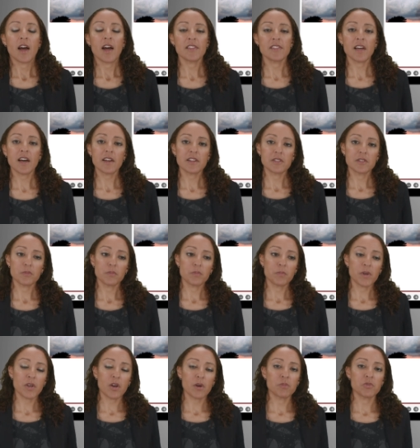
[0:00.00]
And that
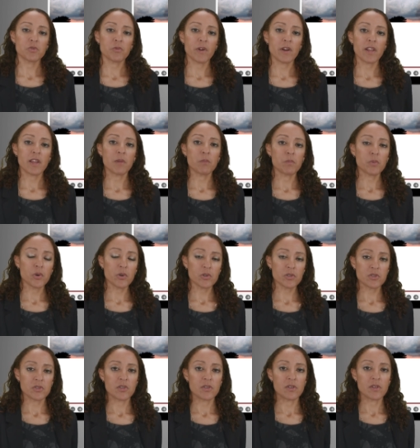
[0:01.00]
becomes really
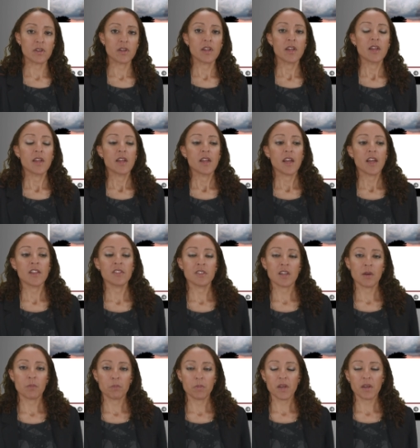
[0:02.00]
important
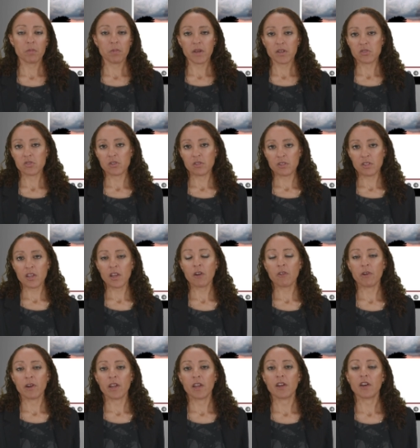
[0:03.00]
in their big picture
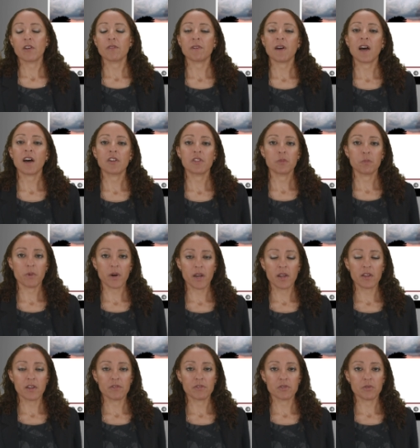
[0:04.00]
theory of how the
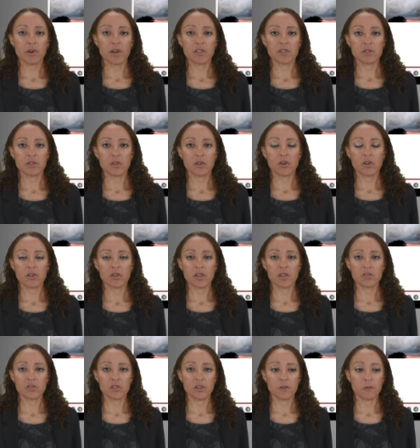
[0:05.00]
brain gives rise to
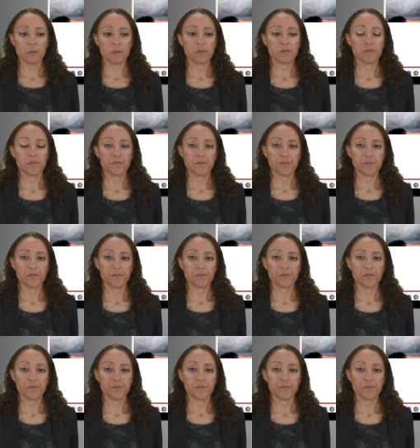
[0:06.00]
cognition.